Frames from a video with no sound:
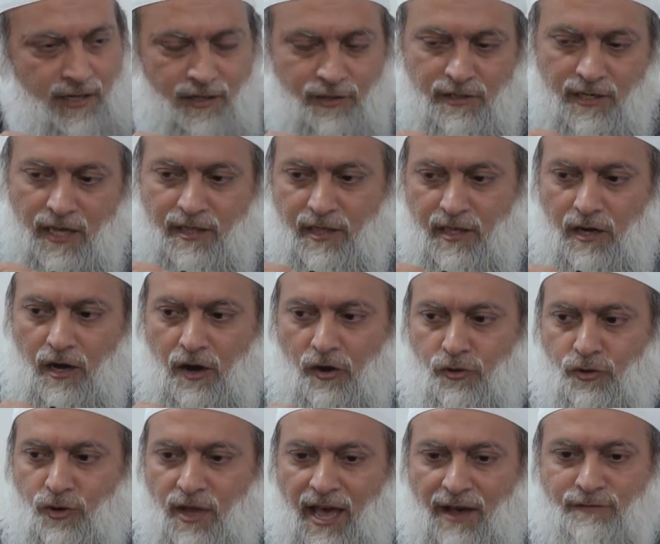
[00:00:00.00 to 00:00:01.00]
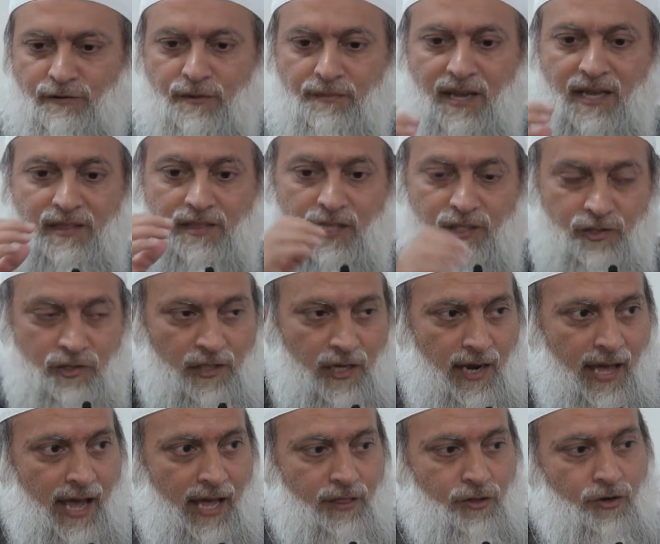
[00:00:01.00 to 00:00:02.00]
there's nothing, oh, you have to make this
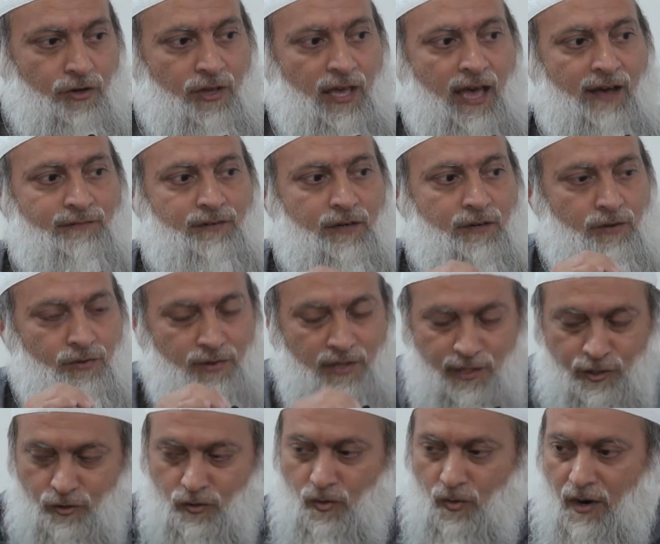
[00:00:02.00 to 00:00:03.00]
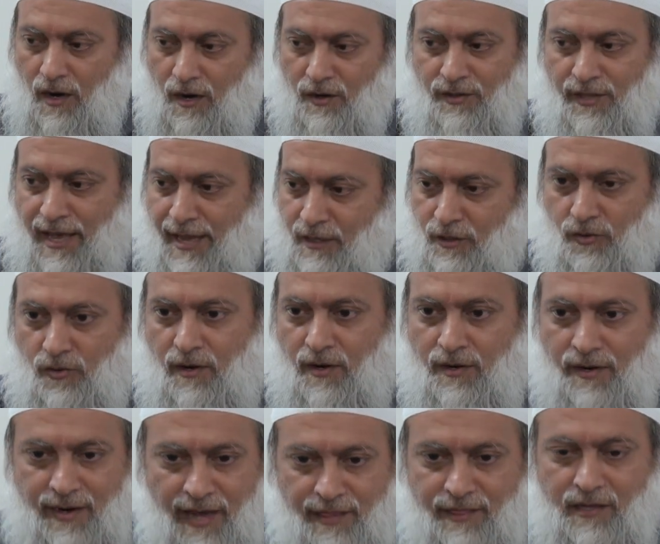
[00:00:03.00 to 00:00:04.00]
salat, or you have to do this dua or that
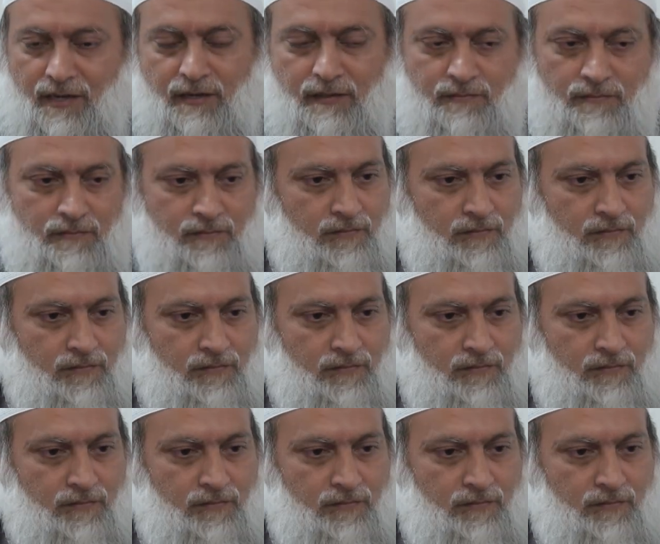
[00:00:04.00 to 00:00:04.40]
dua, or nothing.